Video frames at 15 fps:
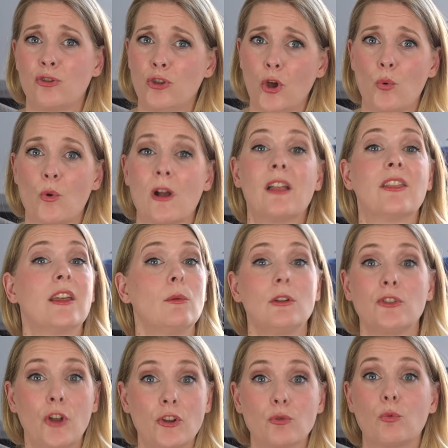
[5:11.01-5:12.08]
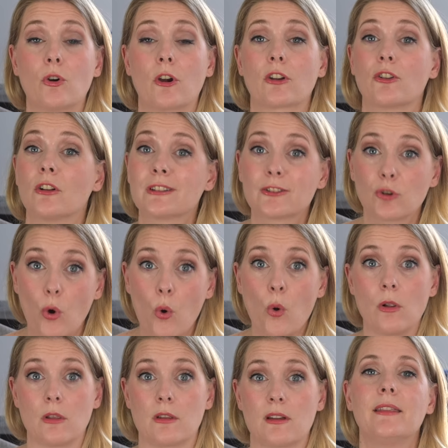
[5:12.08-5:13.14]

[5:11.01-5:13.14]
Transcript: no, they will not work, not at all.